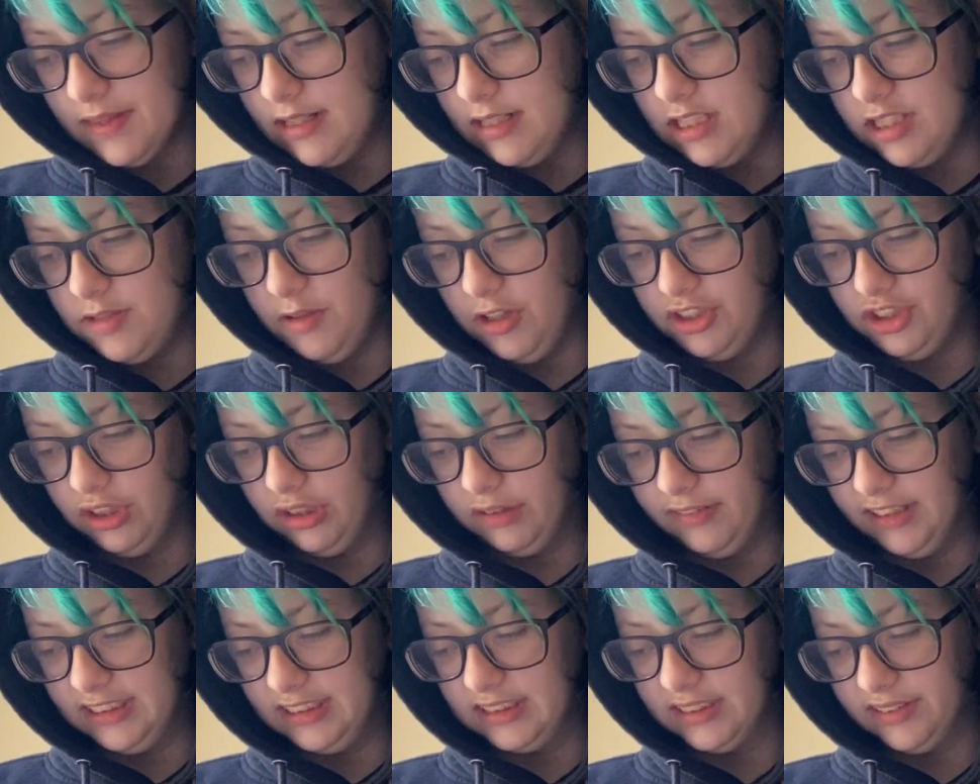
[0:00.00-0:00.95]
Spiritual
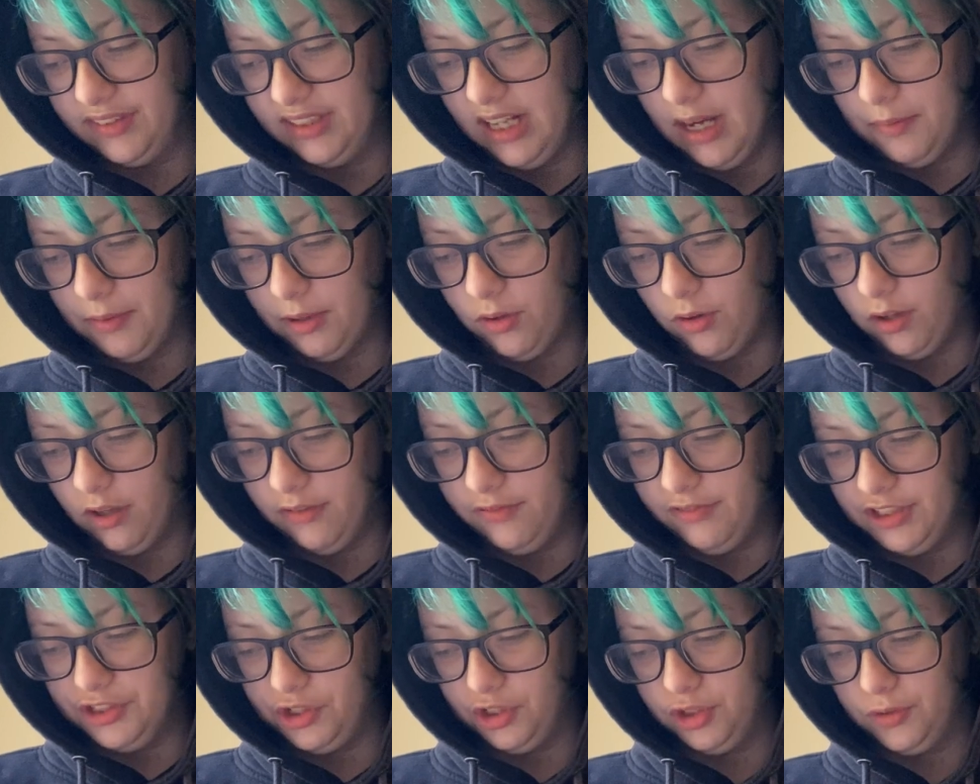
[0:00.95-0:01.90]
devices of the upper court
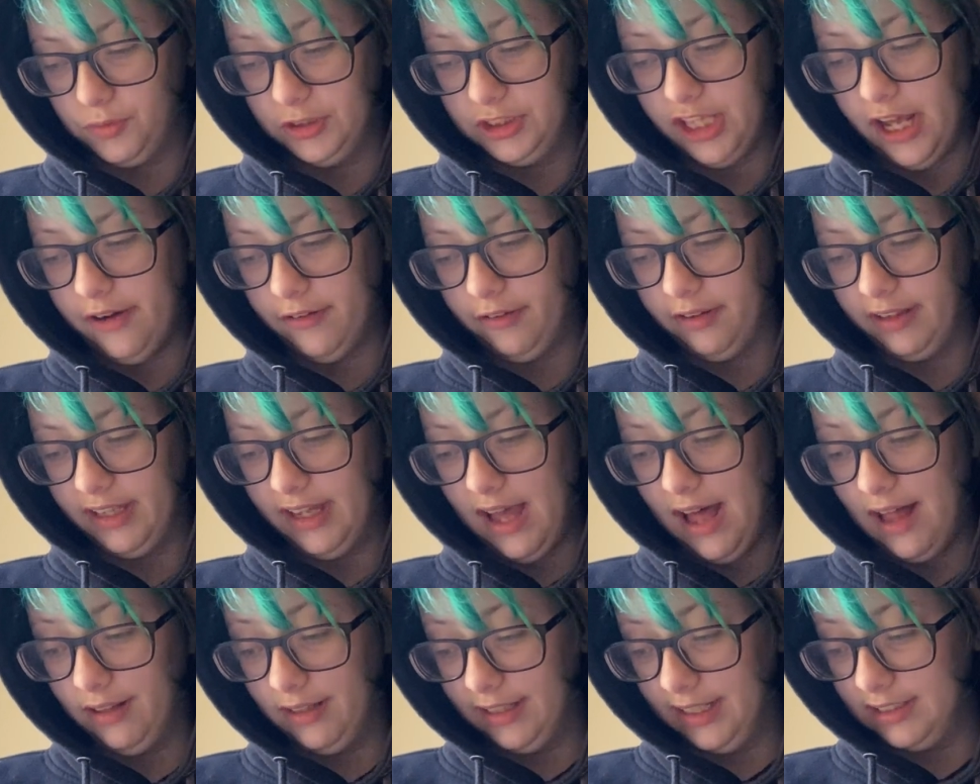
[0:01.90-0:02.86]
officials were generally
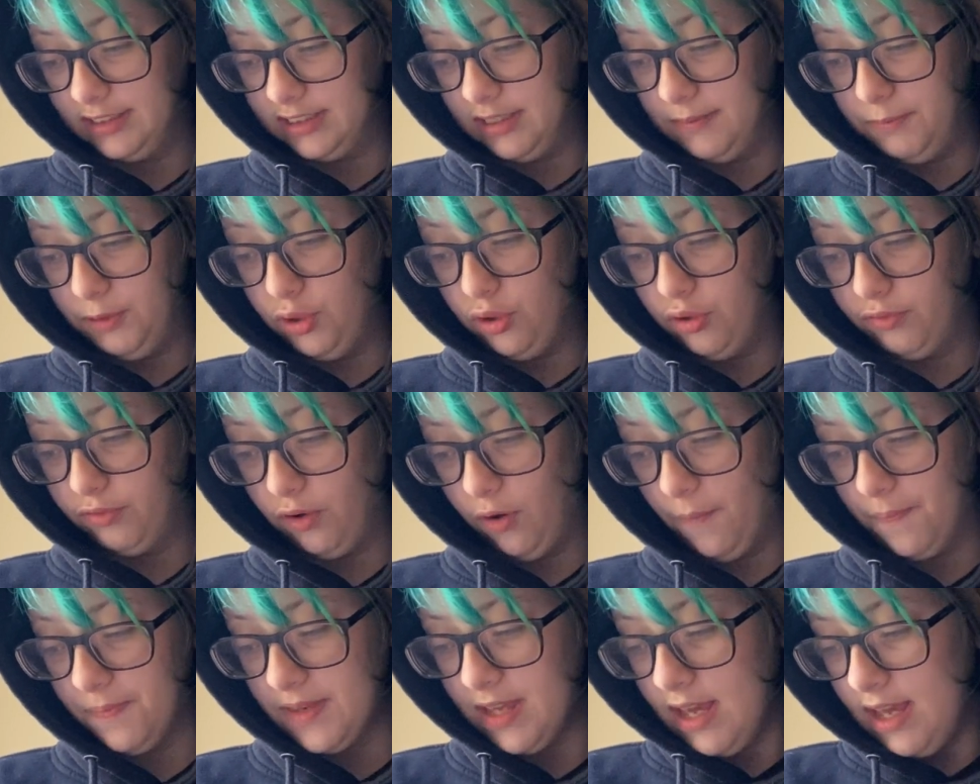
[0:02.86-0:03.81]
elegant and beautiful,